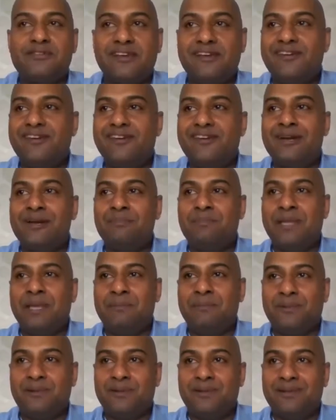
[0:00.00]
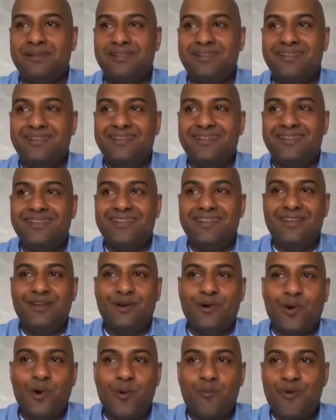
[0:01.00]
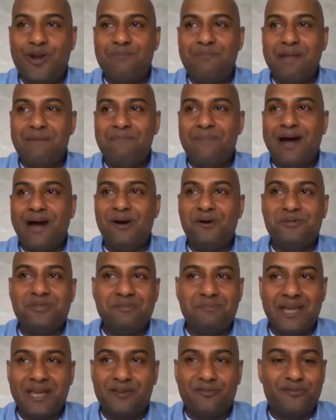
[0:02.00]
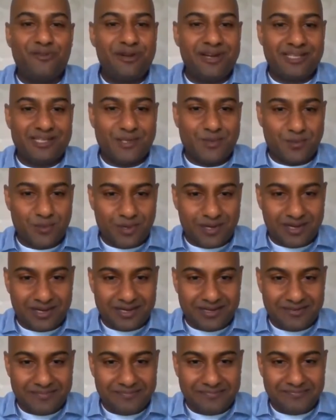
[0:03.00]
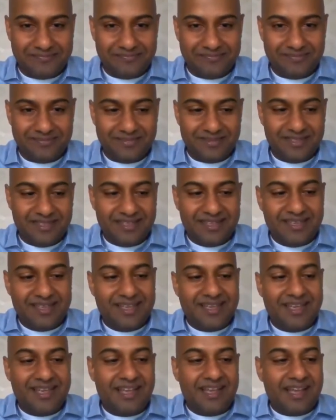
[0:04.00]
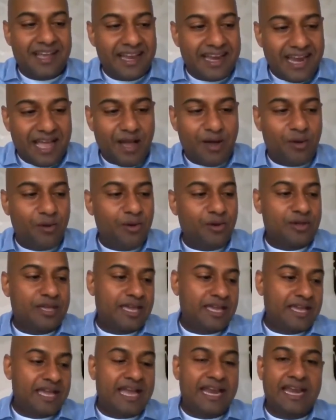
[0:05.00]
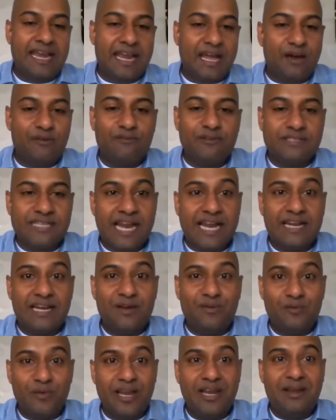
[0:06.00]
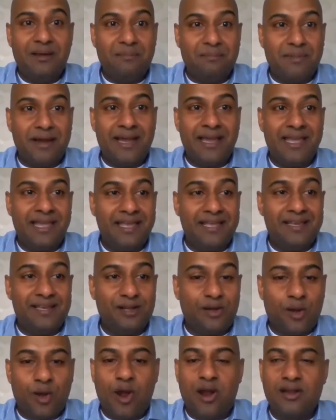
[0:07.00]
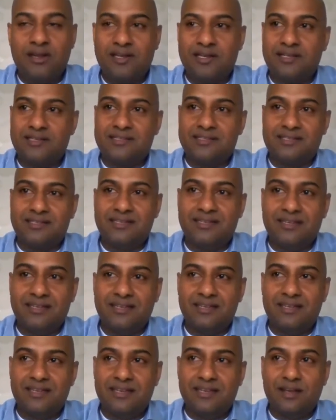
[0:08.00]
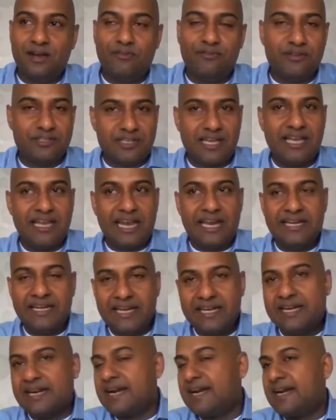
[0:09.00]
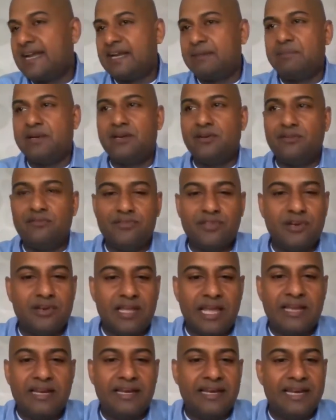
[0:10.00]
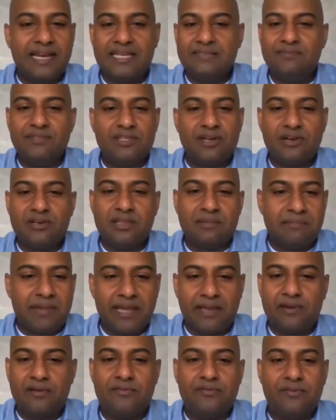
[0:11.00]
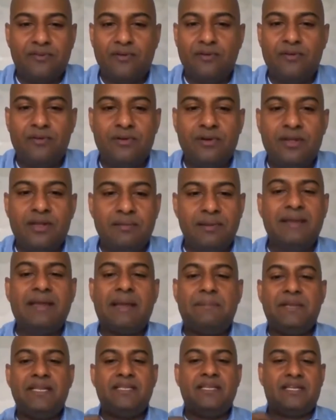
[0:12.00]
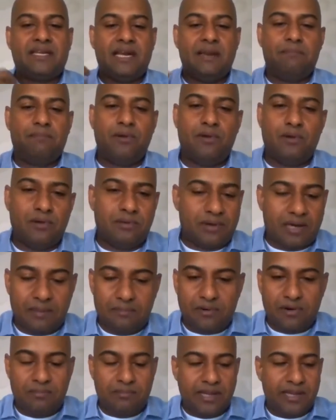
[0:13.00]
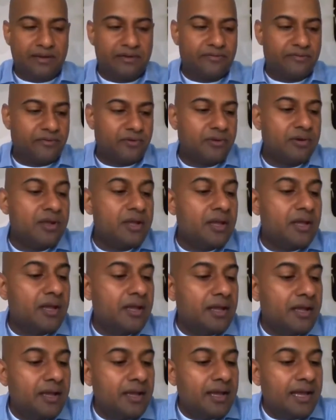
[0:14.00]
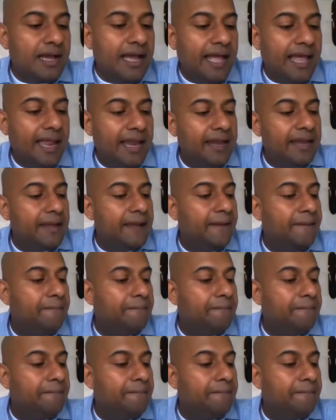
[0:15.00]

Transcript: of 700 people, opened my mouth, the microphone doesn't work. And now, okay, and of course I didn't win my contest. Of course, I did connect, but no, I realized without the microphone, I mean the clip-on microphone. And